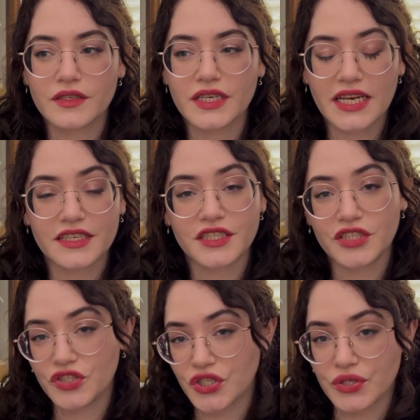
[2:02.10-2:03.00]

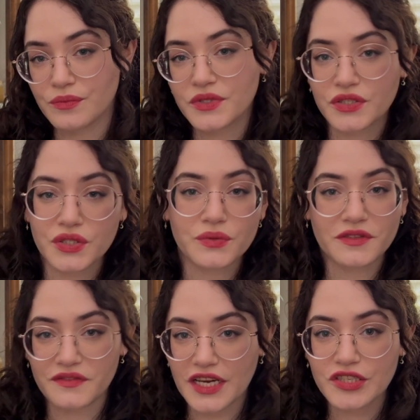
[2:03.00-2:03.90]
connecting germs to
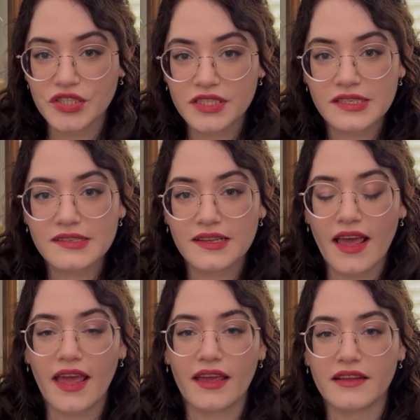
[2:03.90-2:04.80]
infections
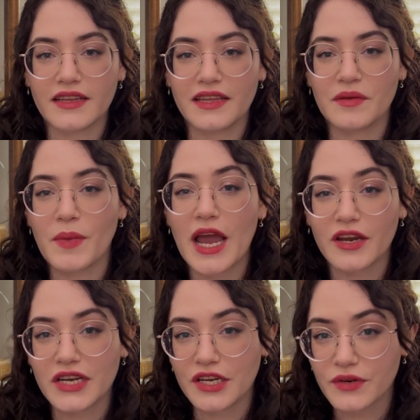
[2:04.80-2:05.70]
and in the
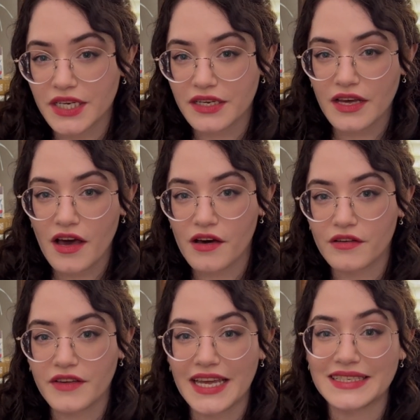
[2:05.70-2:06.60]
pioneering
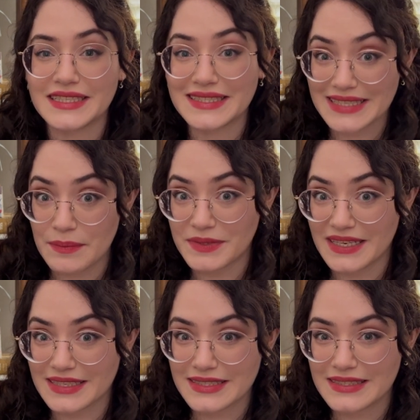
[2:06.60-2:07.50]
of
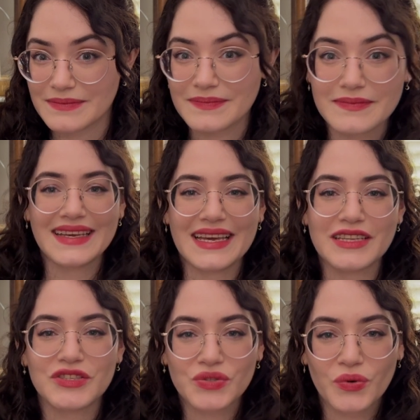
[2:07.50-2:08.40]
antiseptics. And
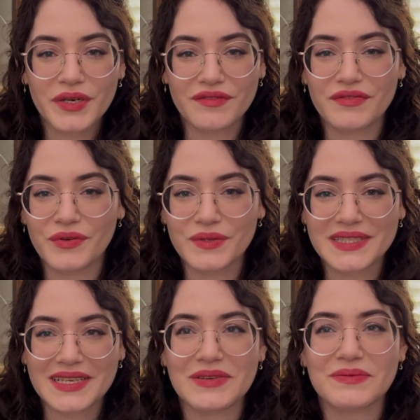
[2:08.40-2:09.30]
the story unfolds
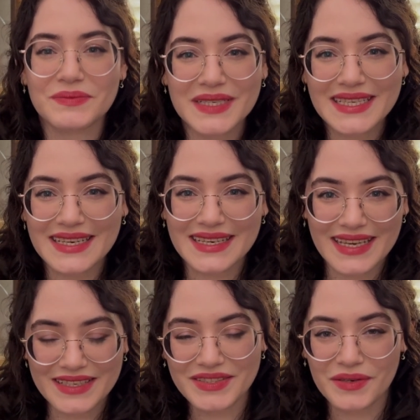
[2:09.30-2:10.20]
in a really
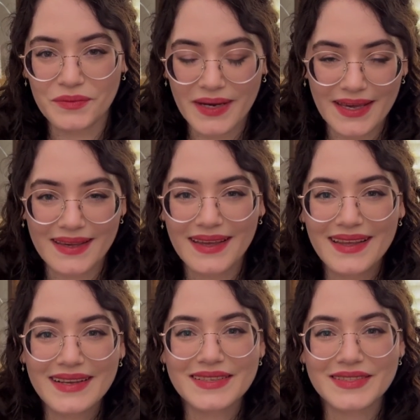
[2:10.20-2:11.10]
engaging way.
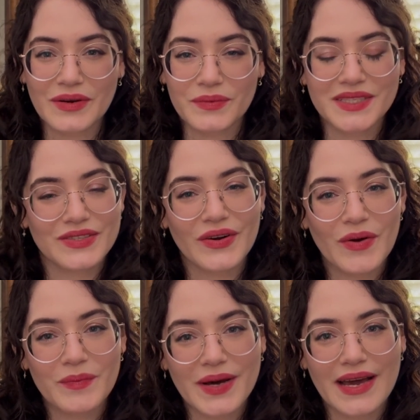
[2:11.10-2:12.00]
So we start
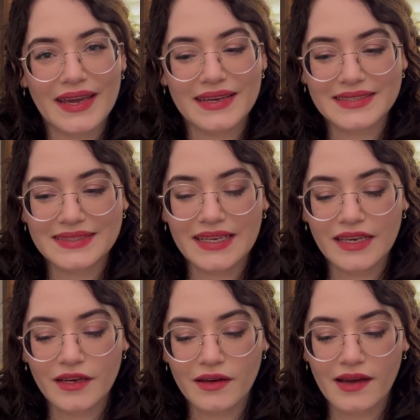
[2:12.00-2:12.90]
out by
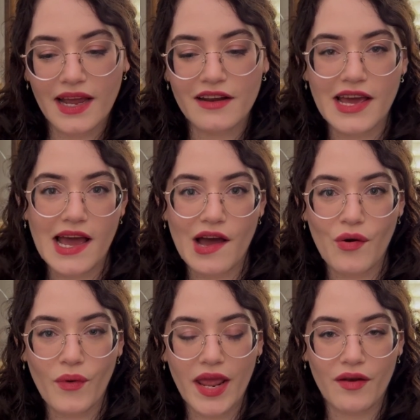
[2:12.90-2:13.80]
seeing kind of
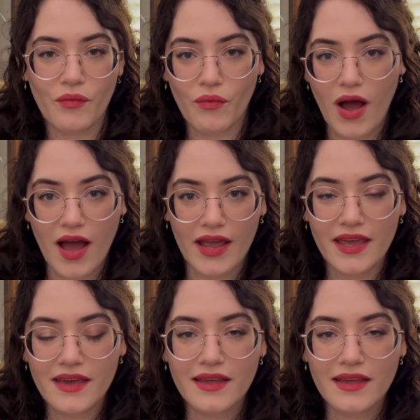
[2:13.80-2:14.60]
how and why